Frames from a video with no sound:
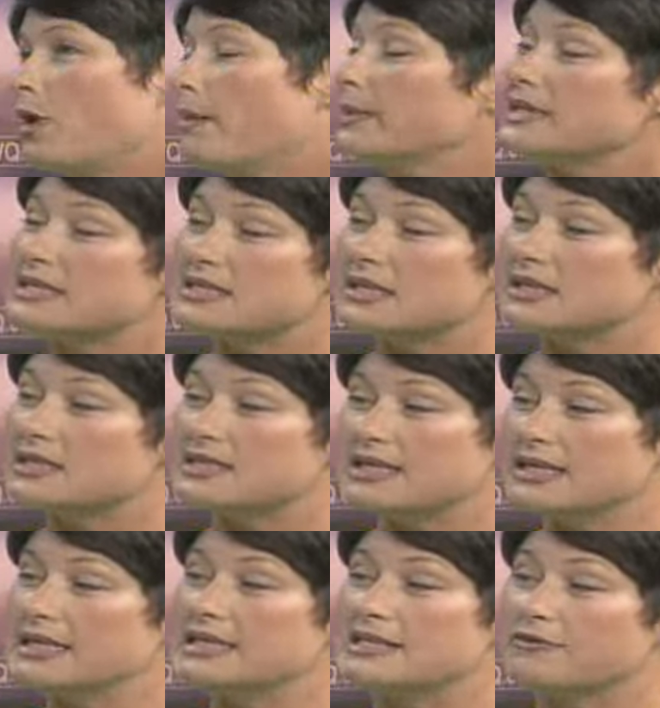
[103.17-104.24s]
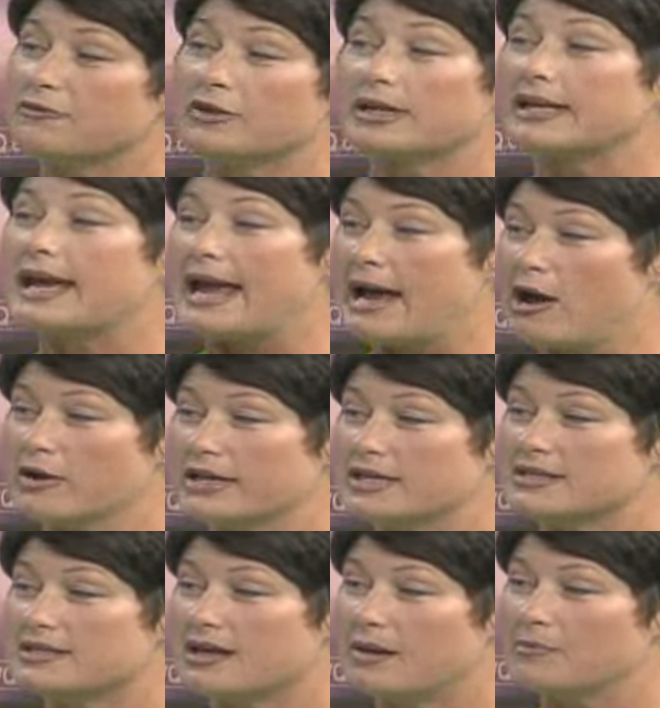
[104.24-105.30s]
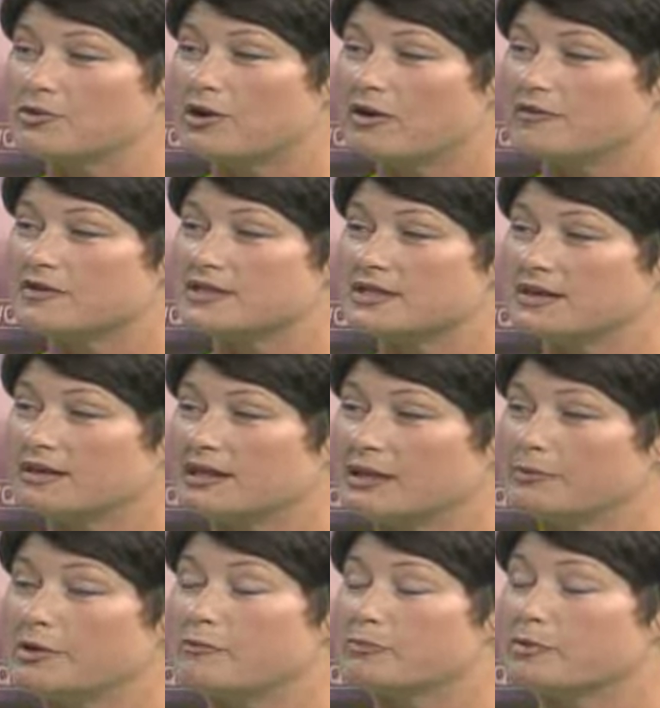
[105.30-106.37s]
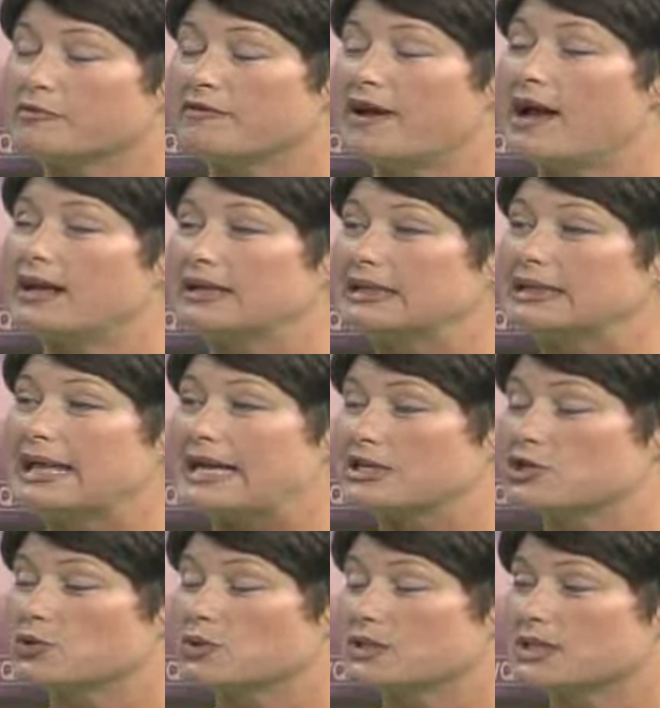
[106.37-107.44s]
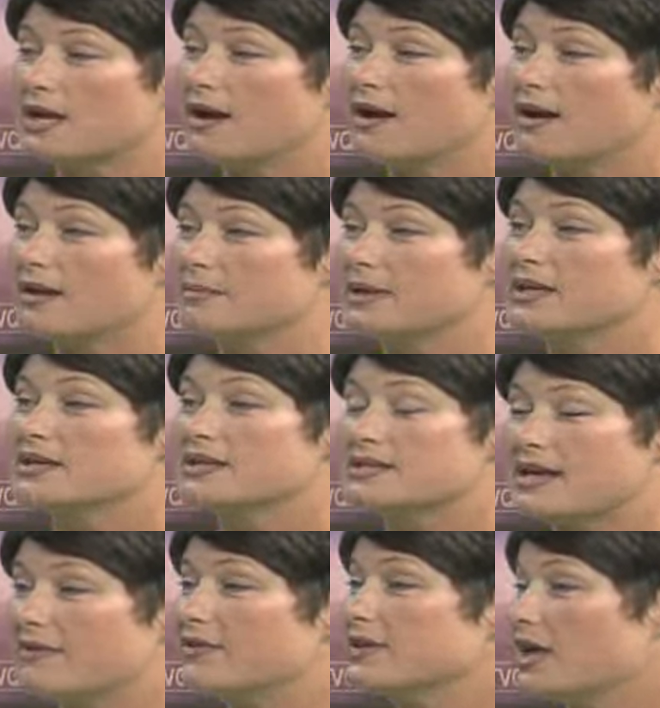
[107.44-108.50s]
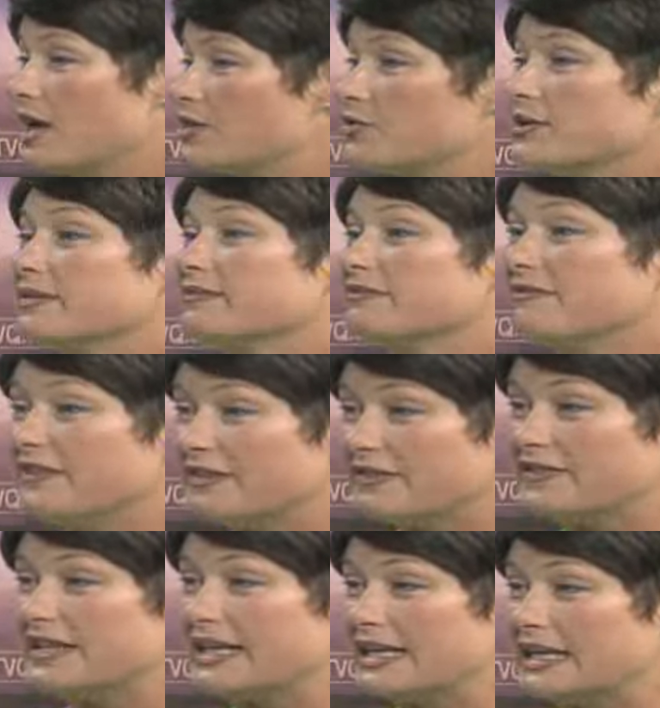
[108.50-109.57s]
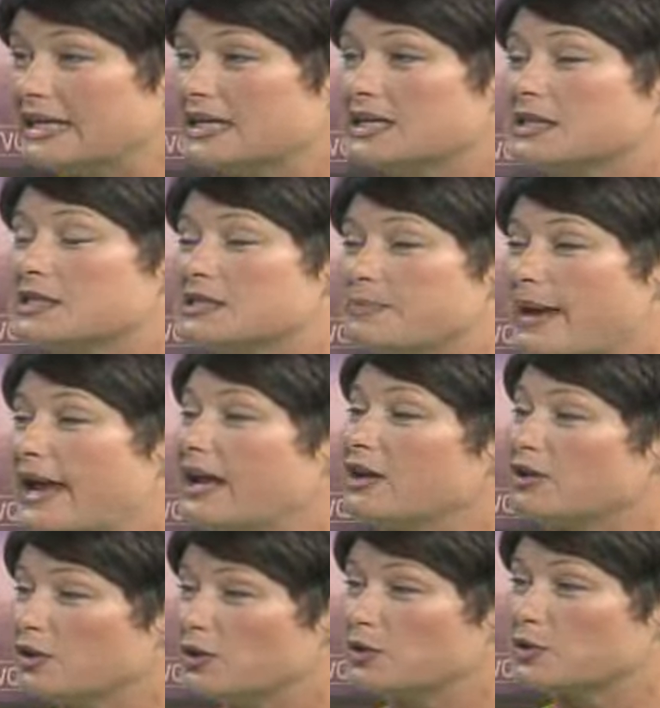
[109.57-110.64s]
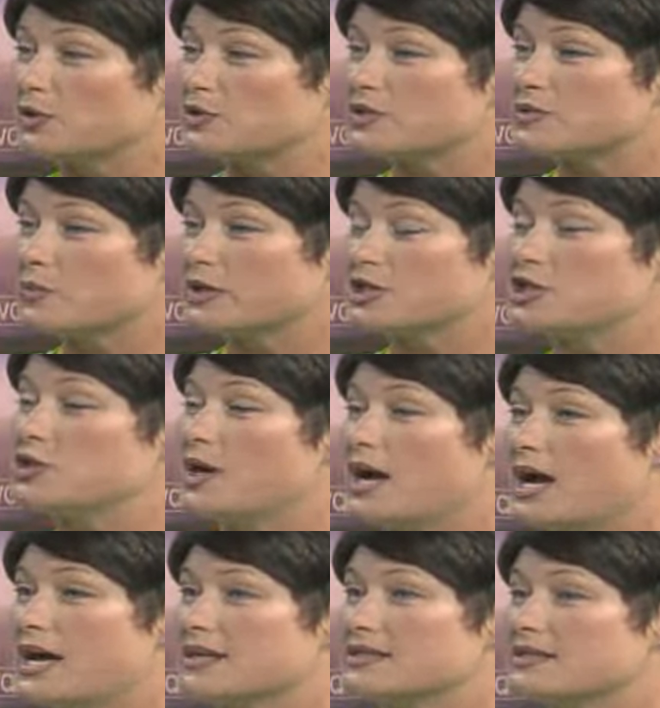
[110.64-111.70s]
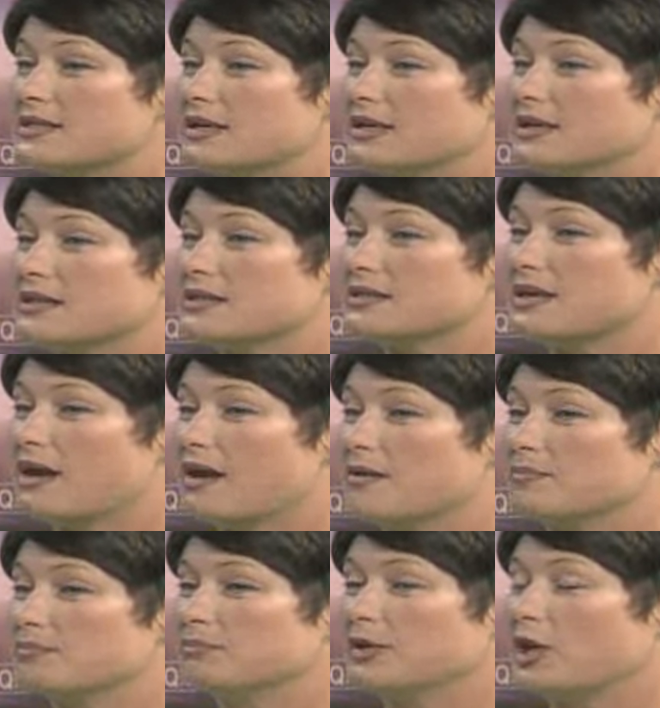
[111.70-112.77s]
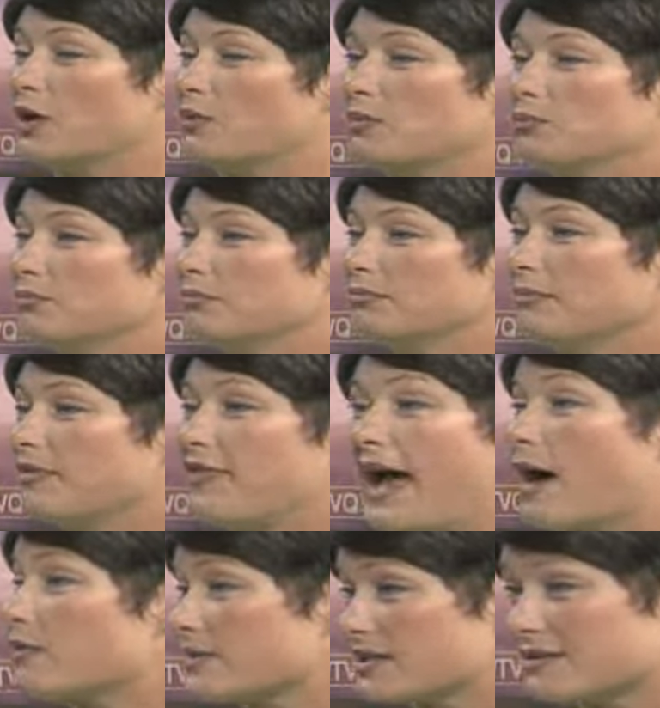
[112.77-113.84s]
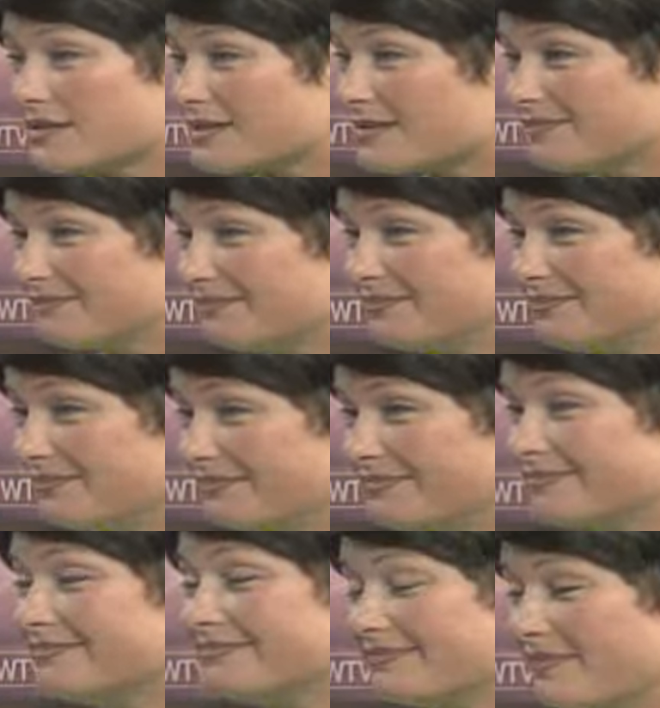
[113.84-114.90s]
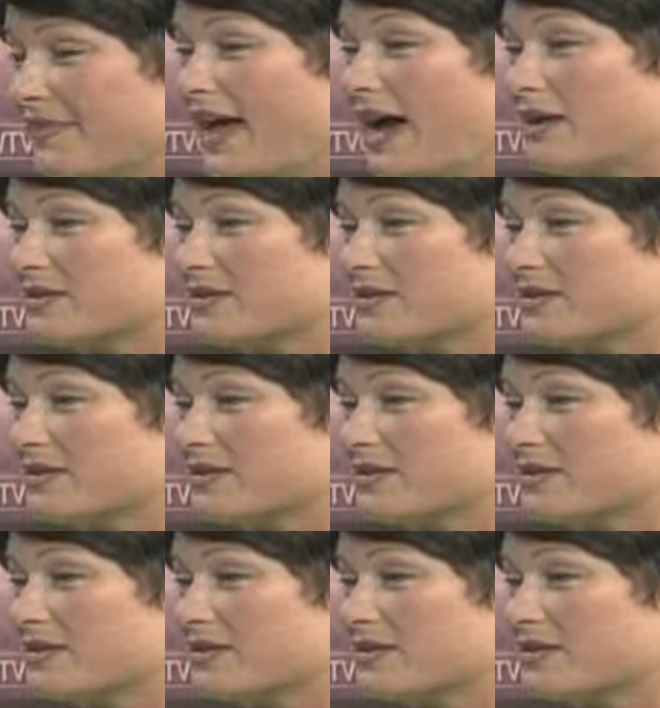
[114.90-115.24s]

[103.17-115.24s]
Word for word: probably 16 different counties come to our facility, and we've provided in that short time 750 spay and neuters, which to us is um, you know thousands. Yeah, wow.